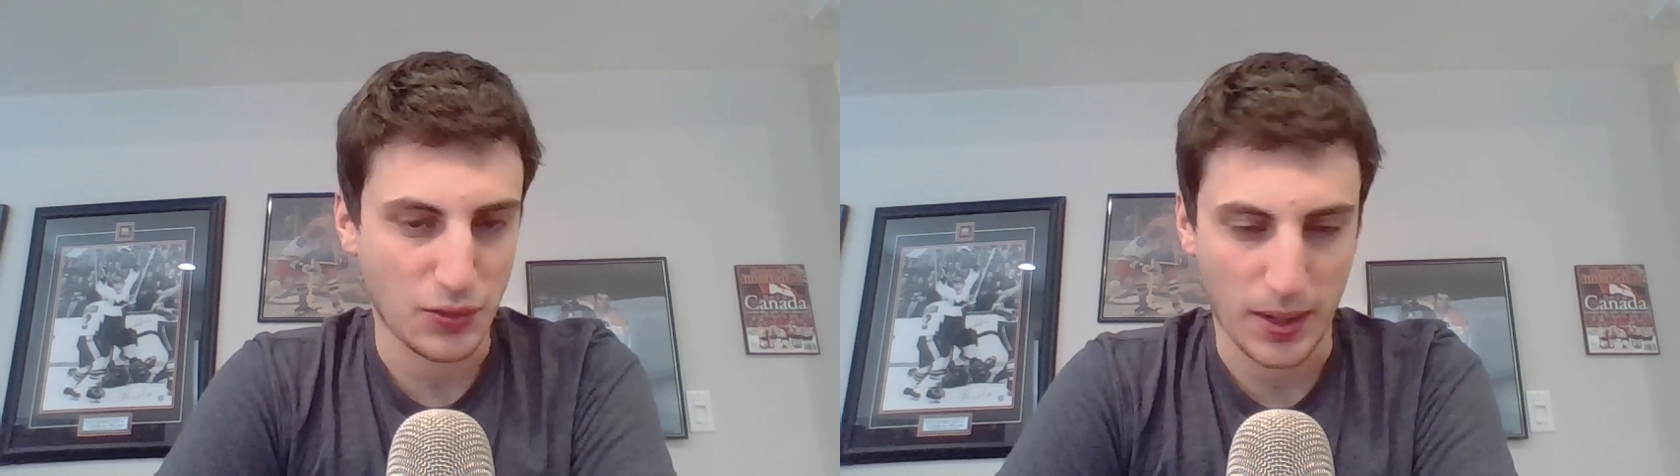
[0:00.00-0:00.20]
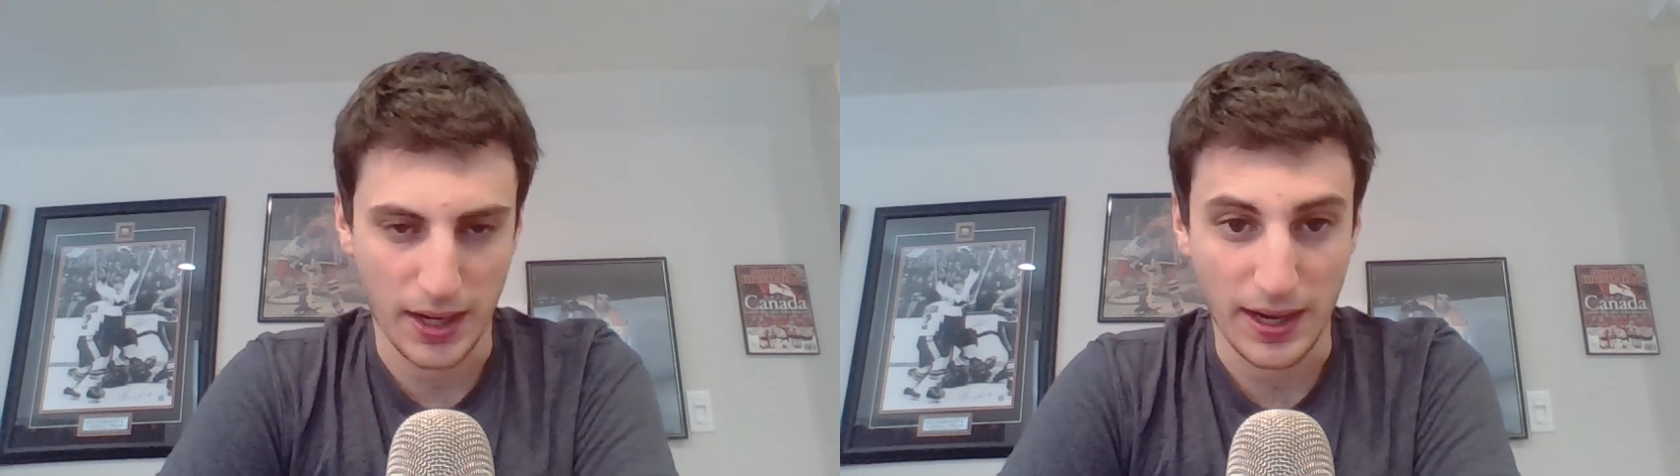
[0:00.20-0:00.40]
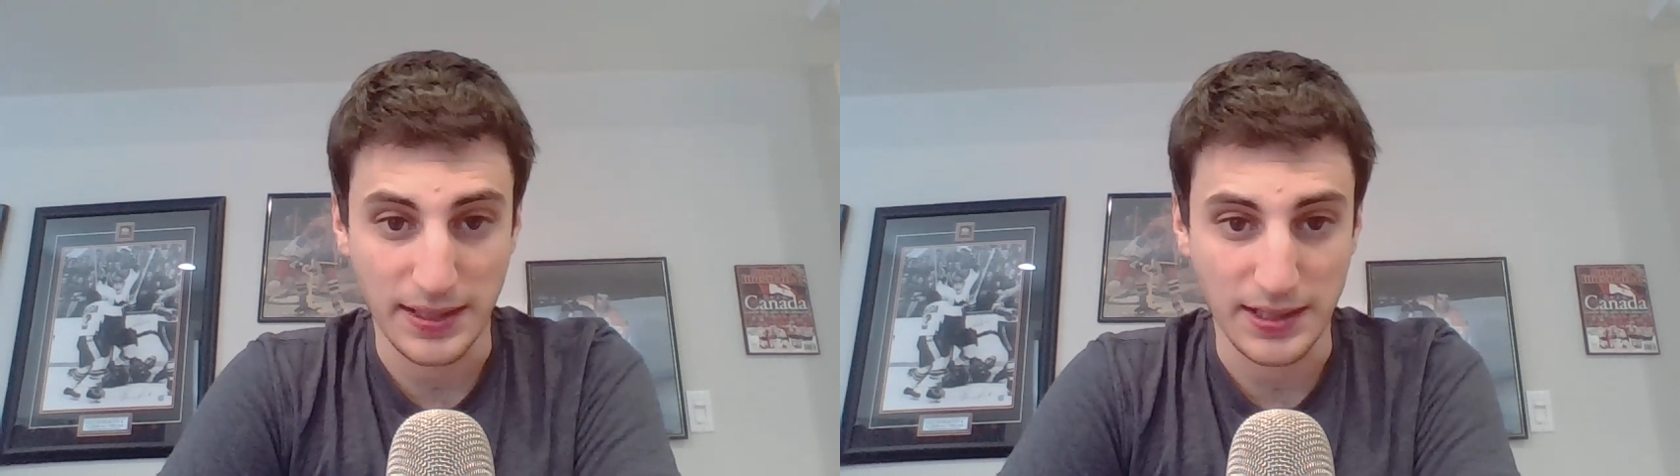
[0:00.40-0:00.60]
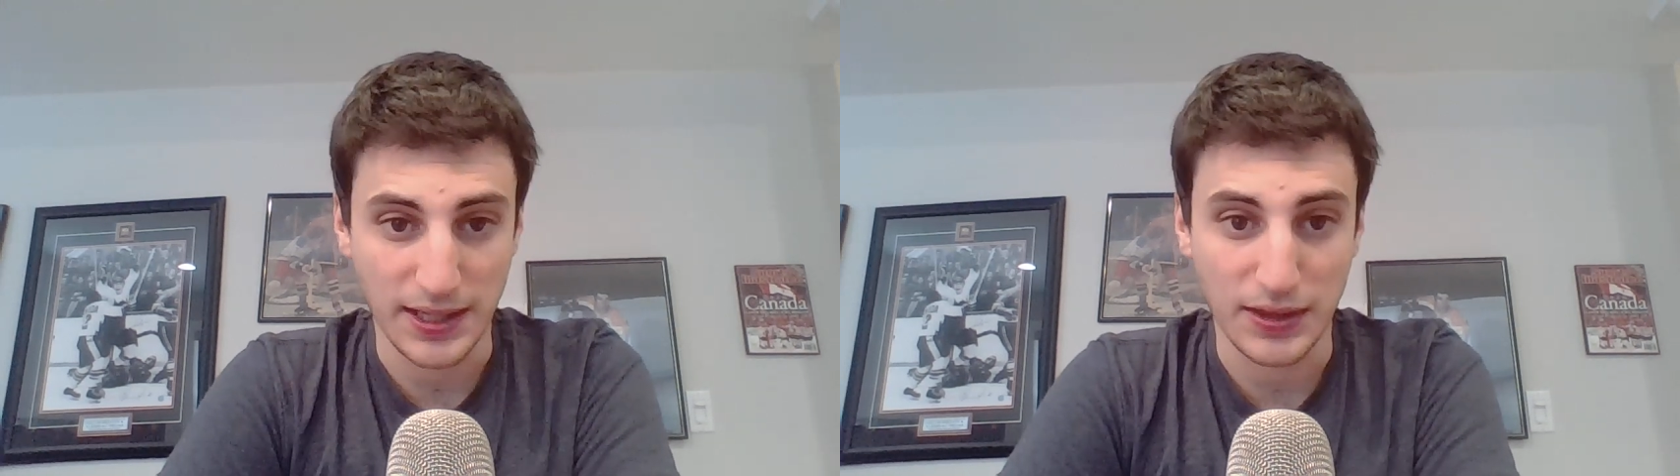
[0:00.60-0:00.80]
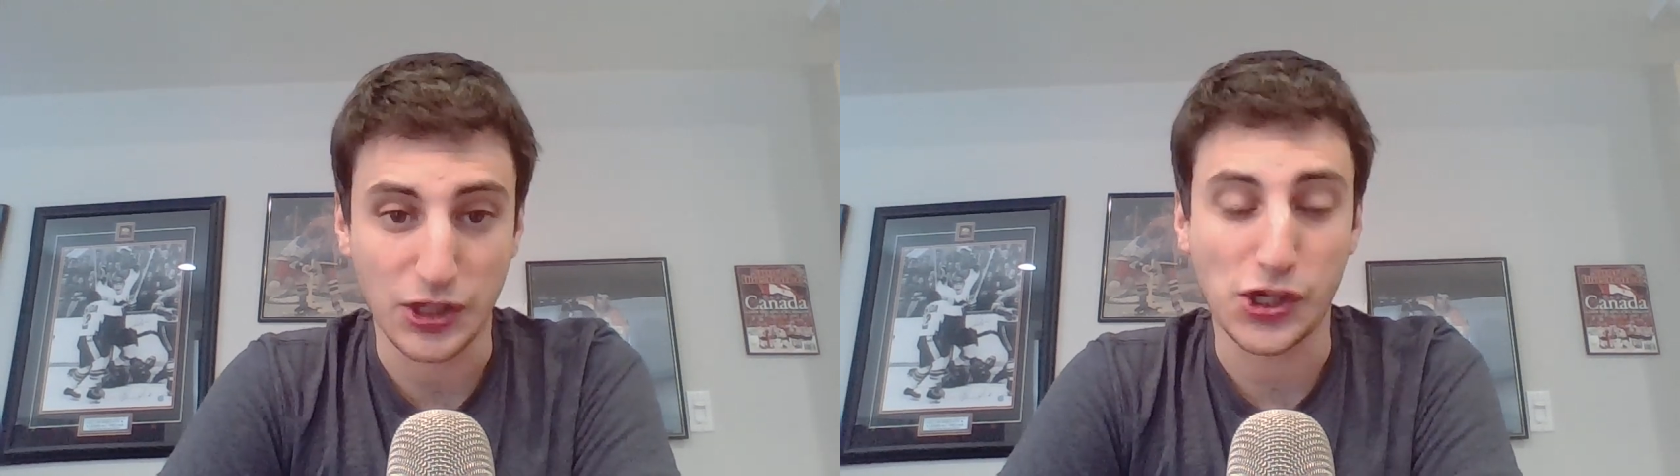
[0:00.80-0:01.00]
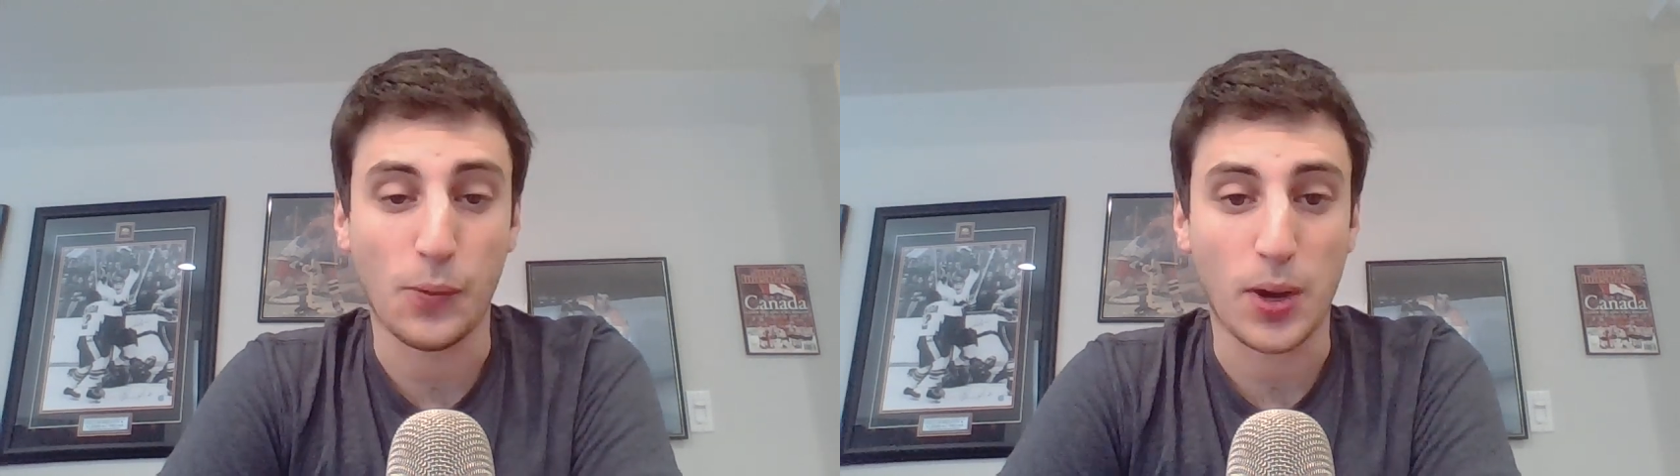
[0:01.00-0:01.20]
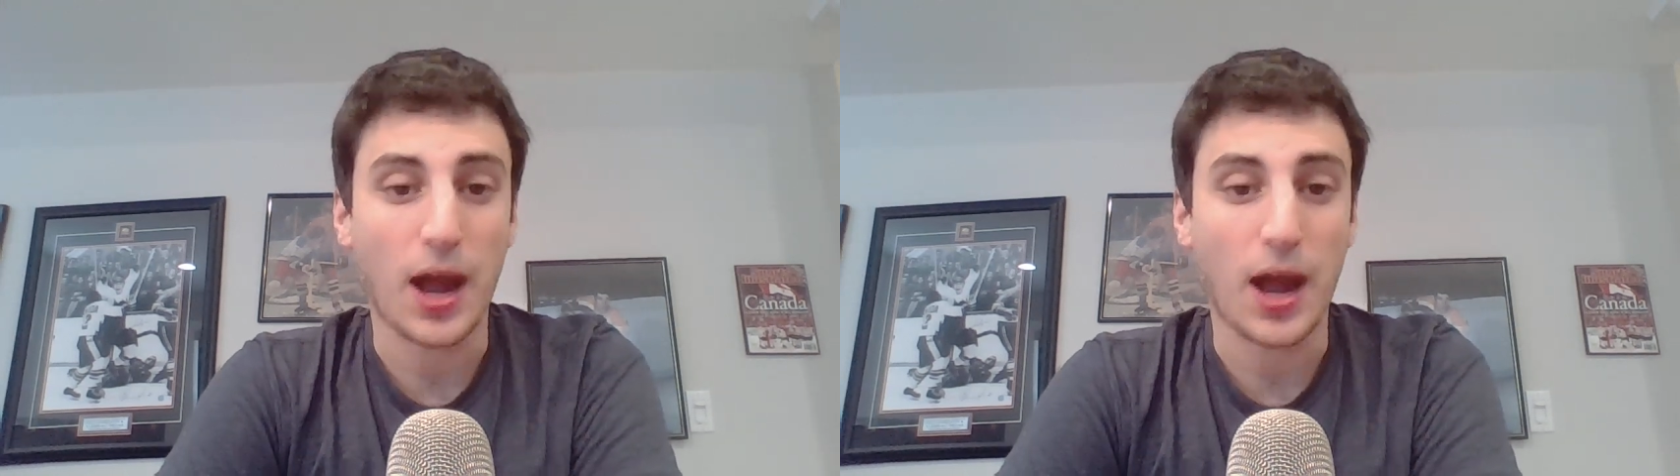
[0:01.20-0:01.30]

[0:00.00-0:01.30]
2019, the show where